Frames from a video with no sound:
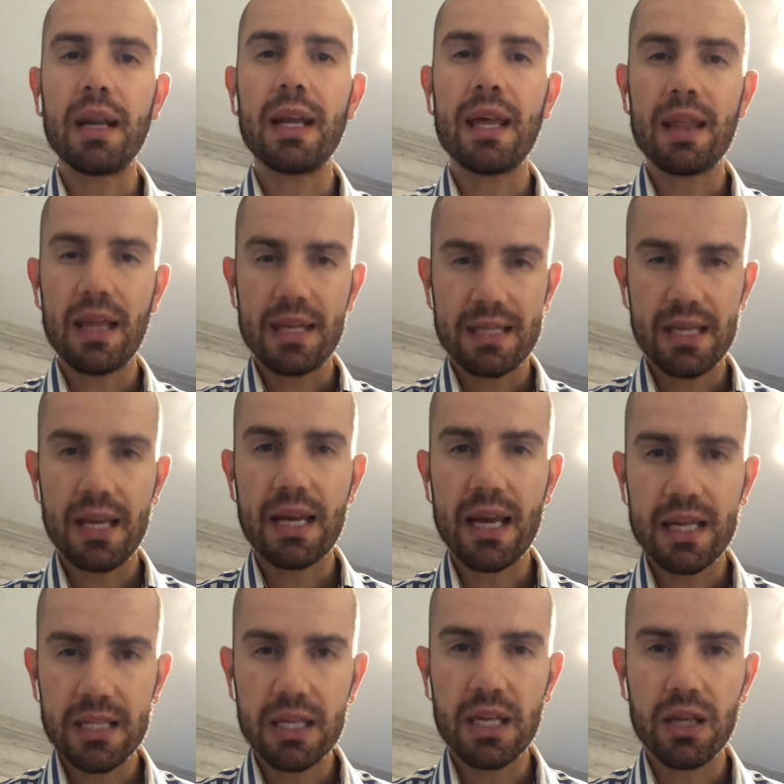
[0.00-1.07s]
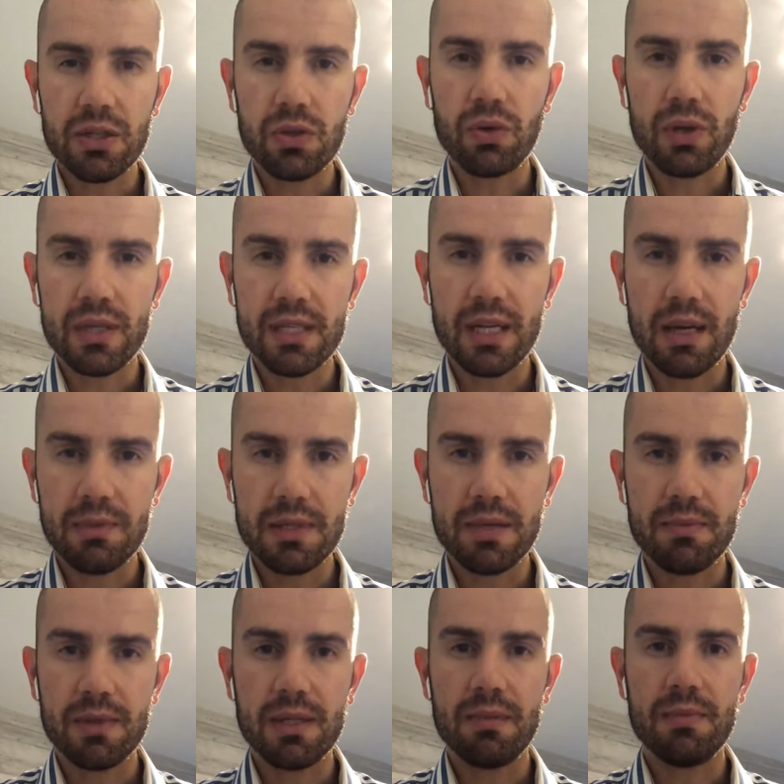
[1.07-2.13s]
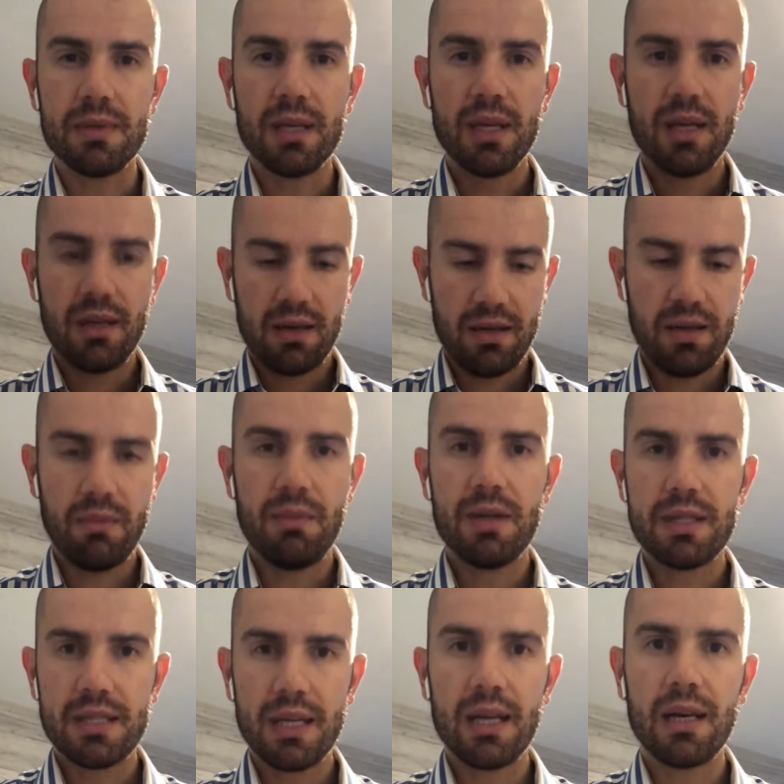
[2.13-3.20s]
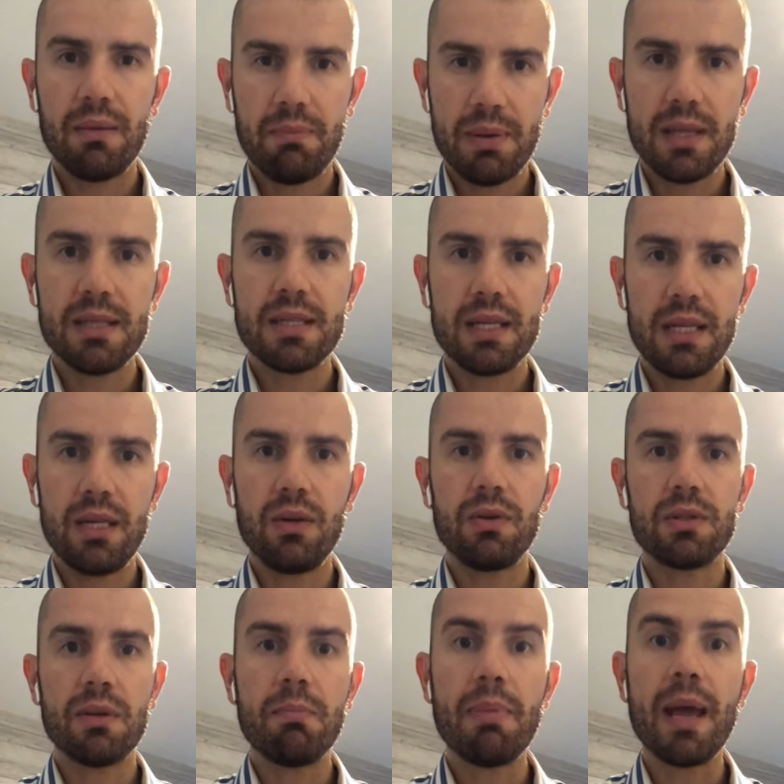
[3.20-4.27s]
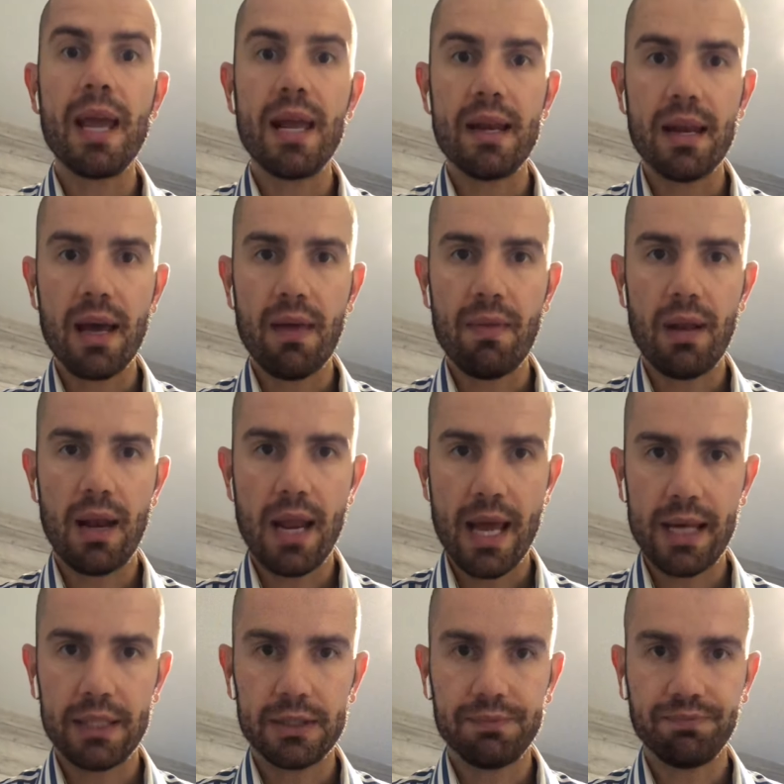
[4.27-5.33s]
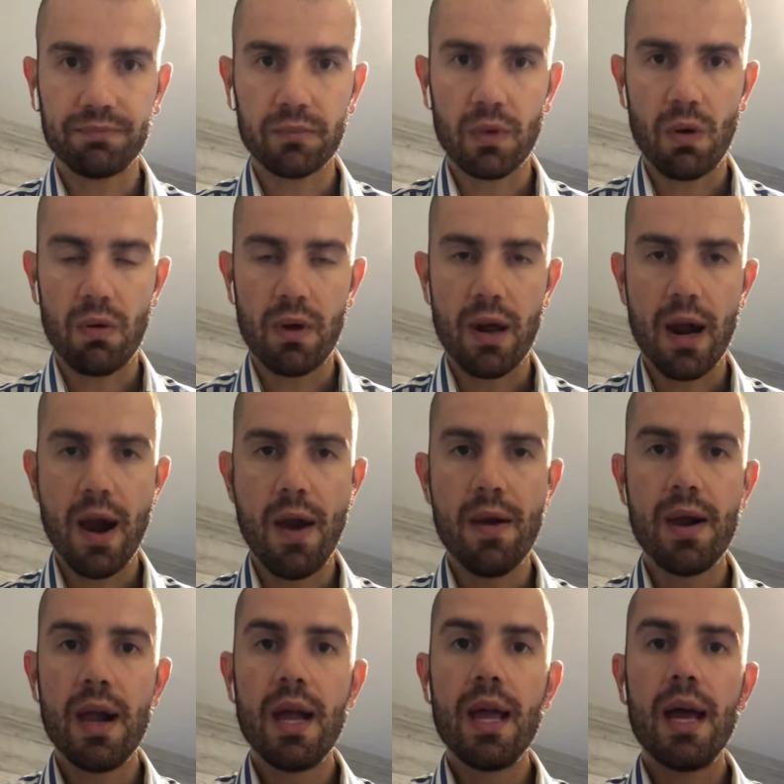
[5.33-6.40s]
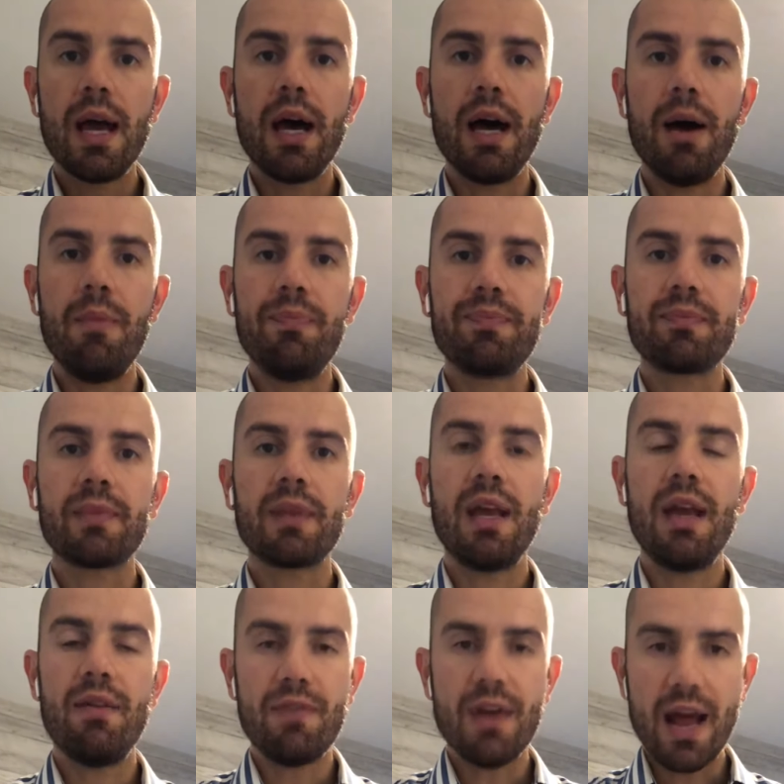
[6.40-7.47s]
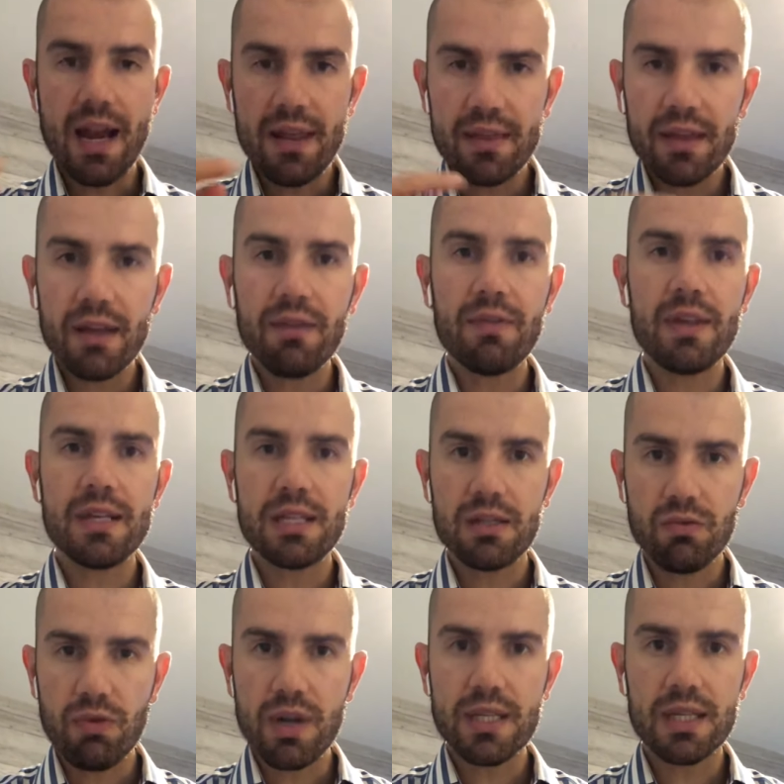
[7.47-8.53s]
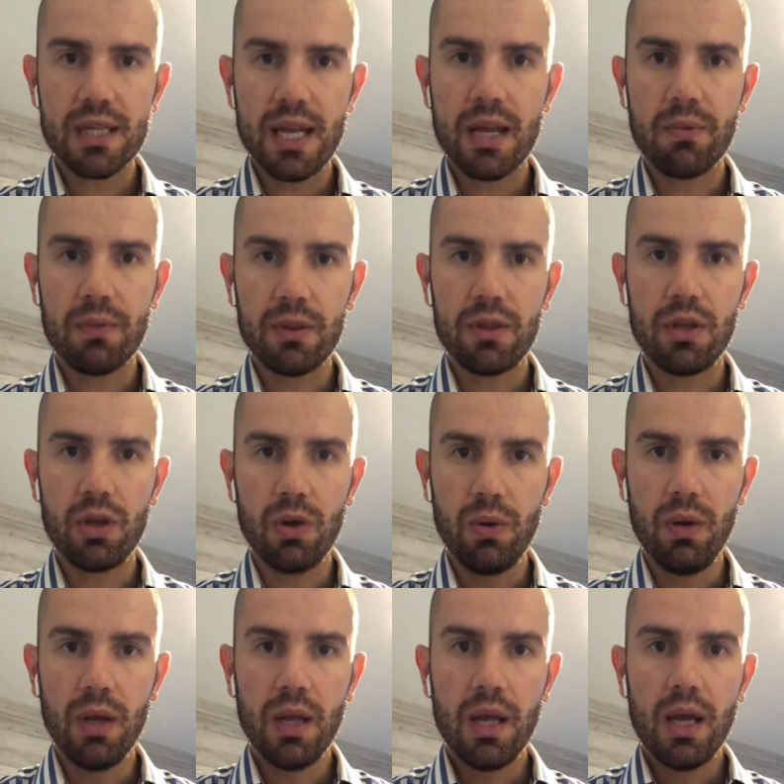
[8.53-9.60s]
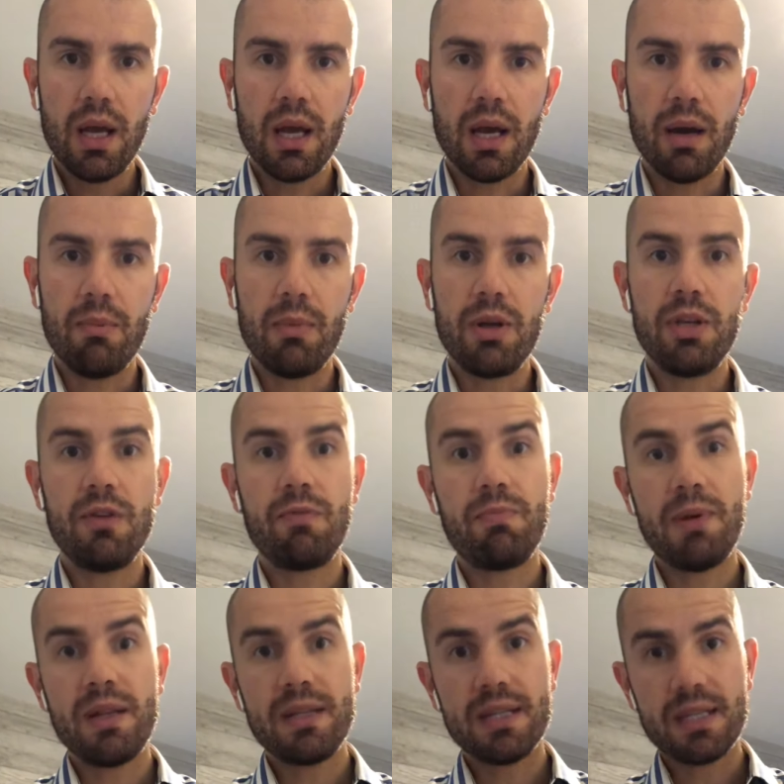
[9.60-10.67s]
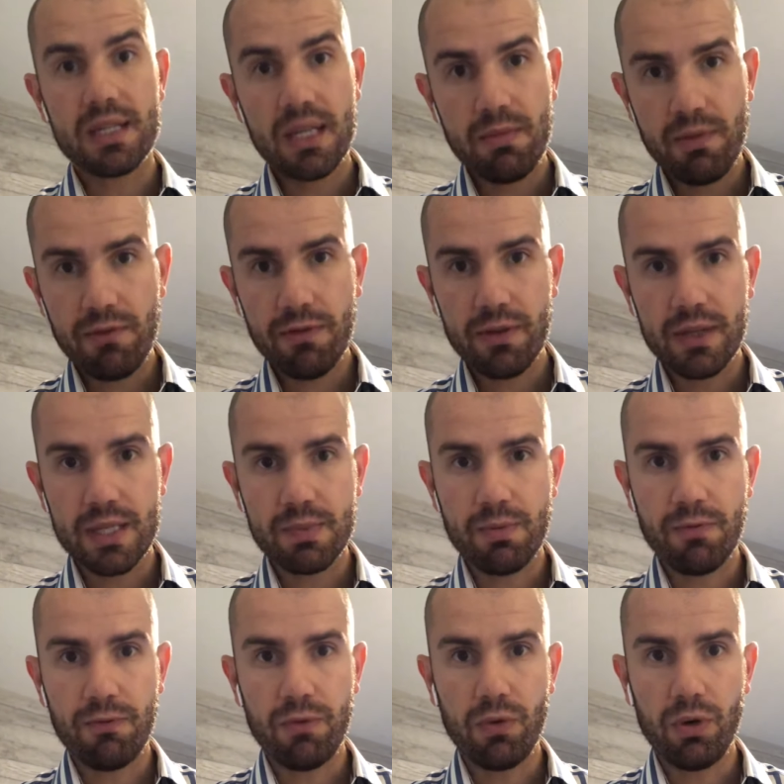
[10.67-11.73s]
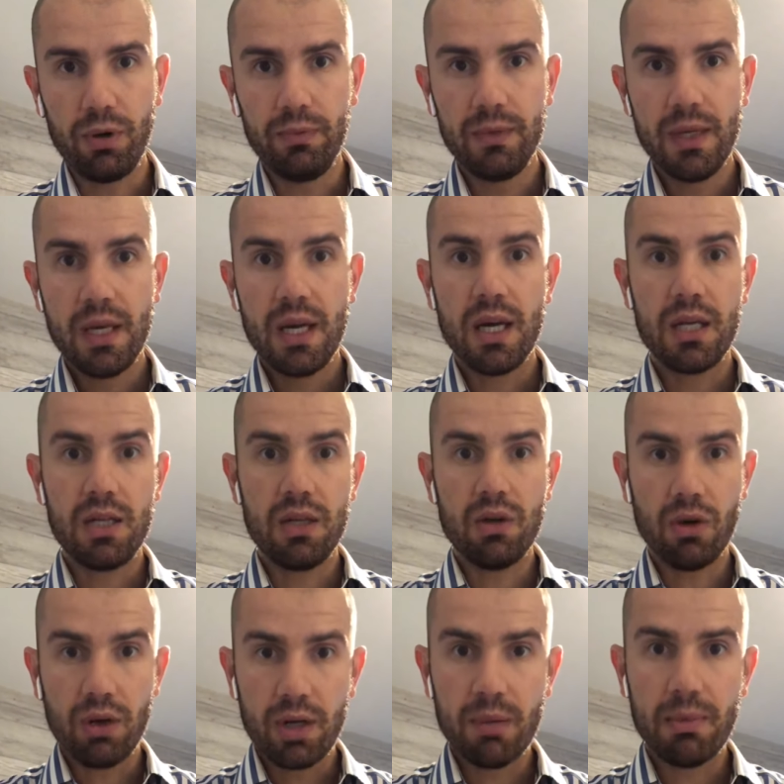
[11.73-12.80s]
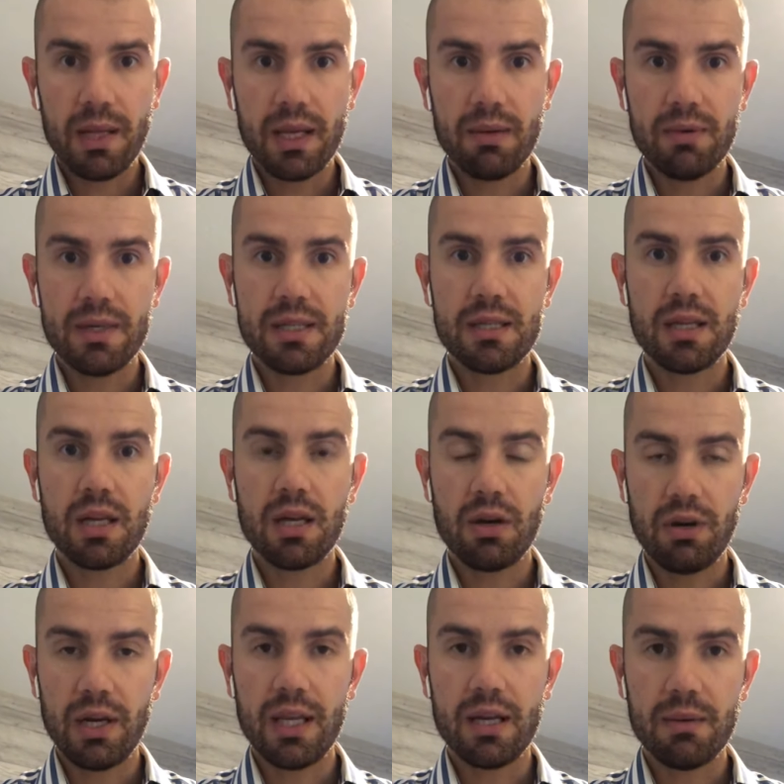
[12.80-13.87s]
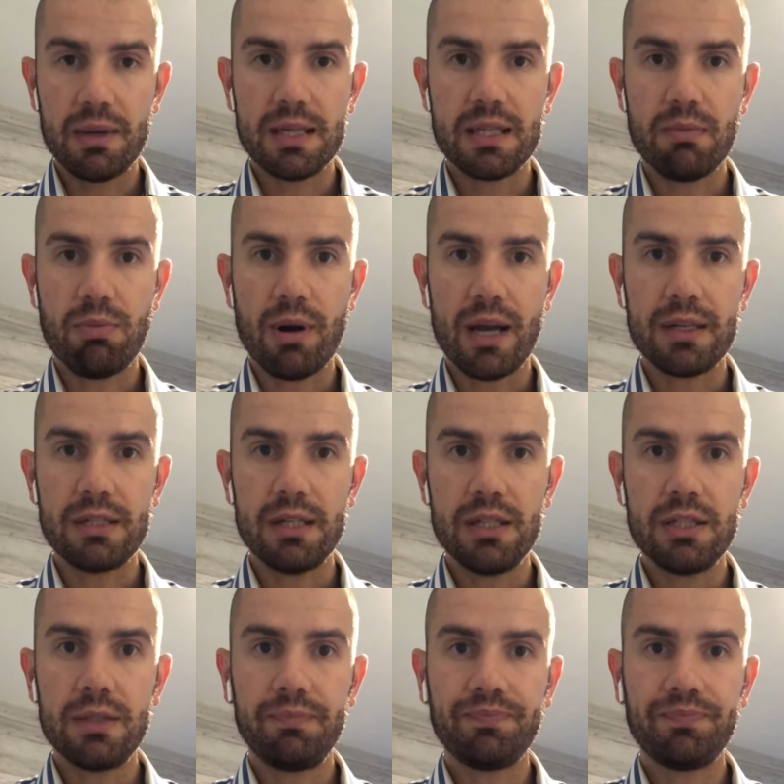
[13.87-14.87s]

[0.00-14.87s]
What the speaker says: to get their sciatica type symptoms: numbness, tingling, pins and needles, and pain down the legs. Okay. If anything of this is resonating with you, and you've been to see me for this before, and you're not currently coming into the practice,